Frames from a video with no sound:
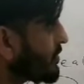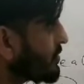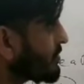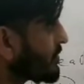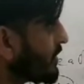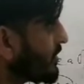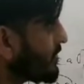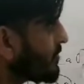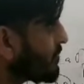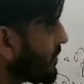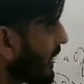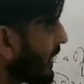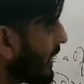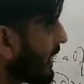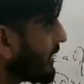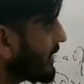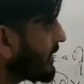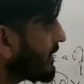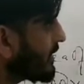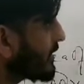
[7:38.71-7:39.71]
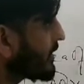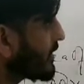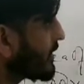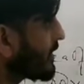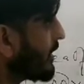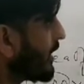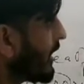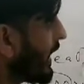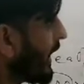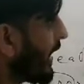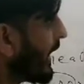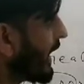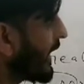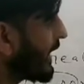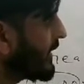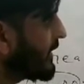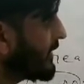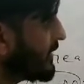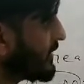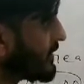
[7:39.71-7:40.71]
this part
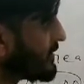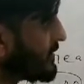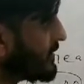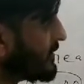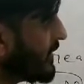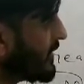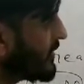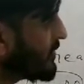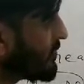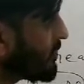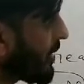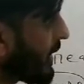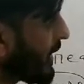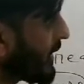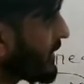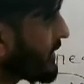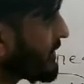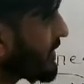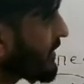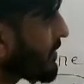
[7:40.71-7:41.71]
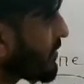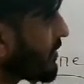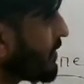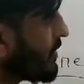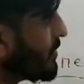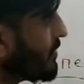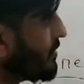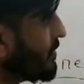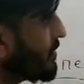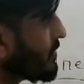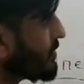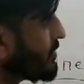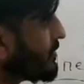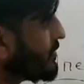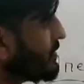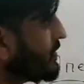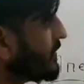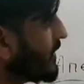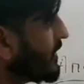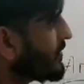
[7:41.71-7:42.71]
and this part is equal to
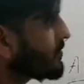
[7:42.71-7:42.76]
this